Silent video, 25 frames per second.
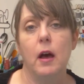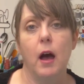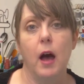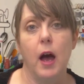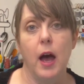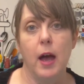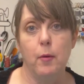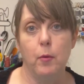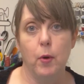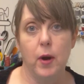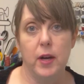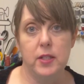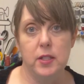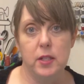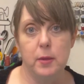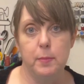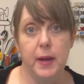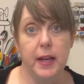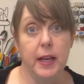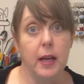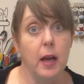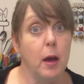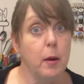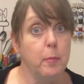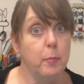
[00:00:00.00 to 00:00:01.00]
I want to
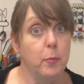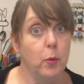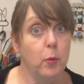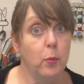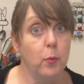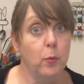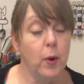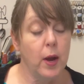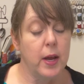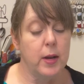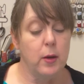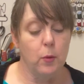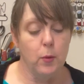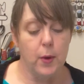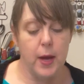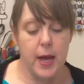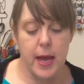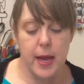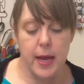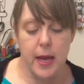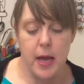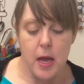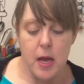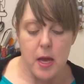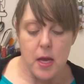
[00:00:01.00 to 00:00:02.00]
make up right
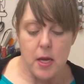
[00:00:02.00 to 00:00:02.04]
away.